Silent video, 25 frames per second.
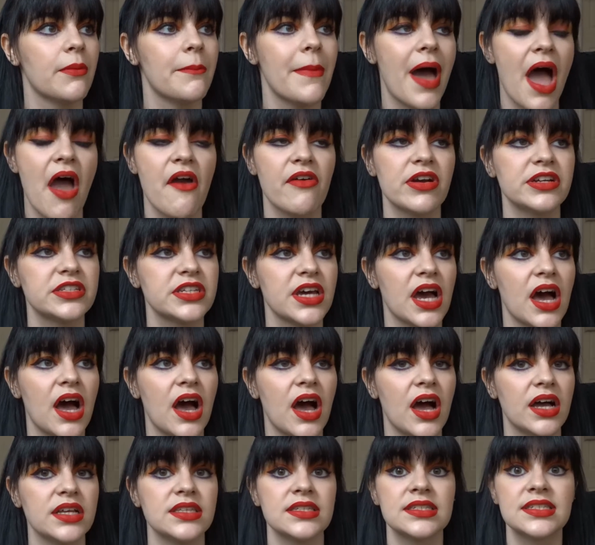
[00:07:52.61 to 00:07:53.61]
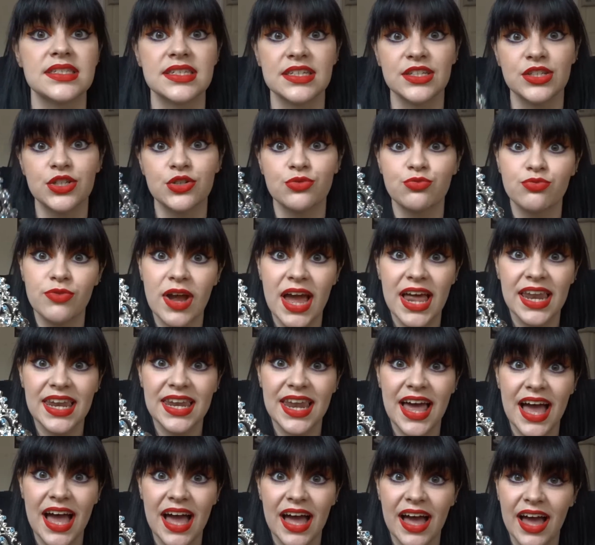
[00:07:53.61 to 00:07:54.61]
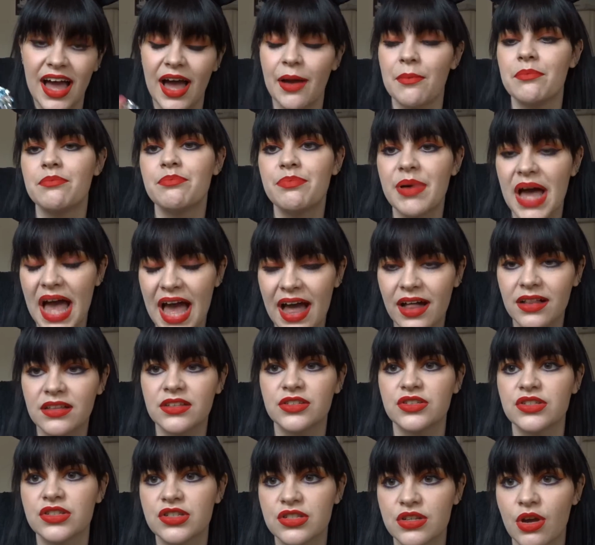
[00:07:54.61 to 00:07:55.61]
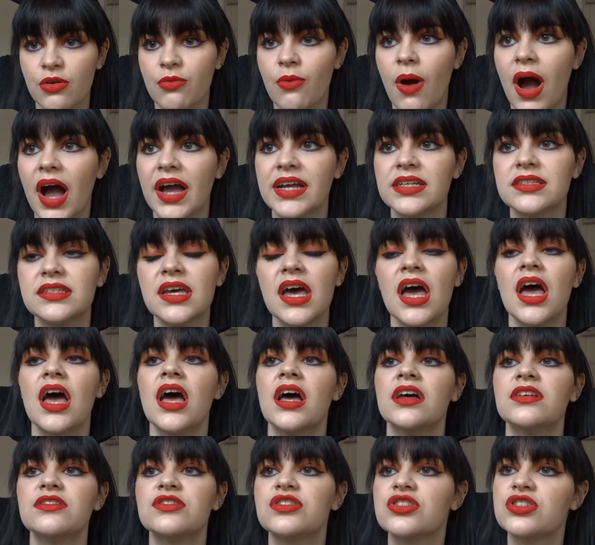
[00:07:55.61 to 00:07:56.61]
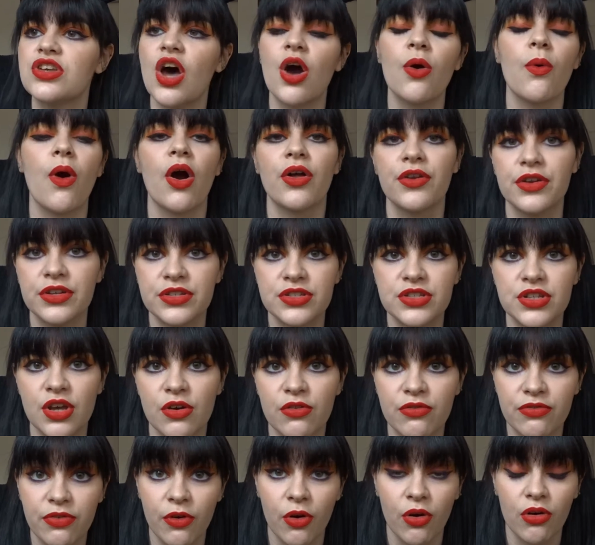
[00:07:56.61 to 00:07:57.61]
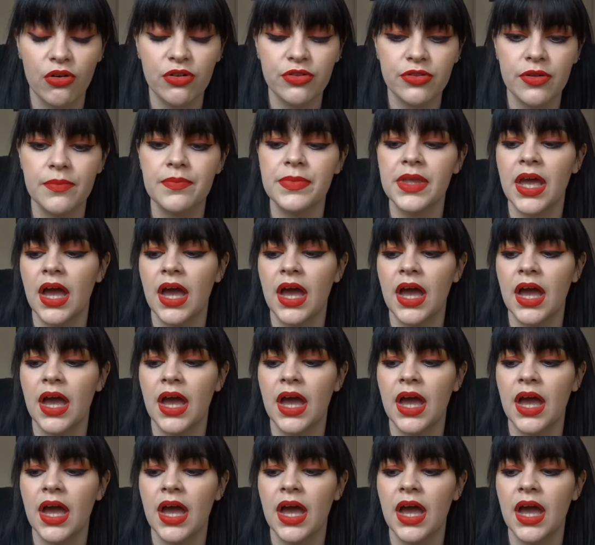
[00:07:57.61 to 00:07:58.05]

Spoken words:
Merida and Cinderella and Belle and Snow White, so on and so forth.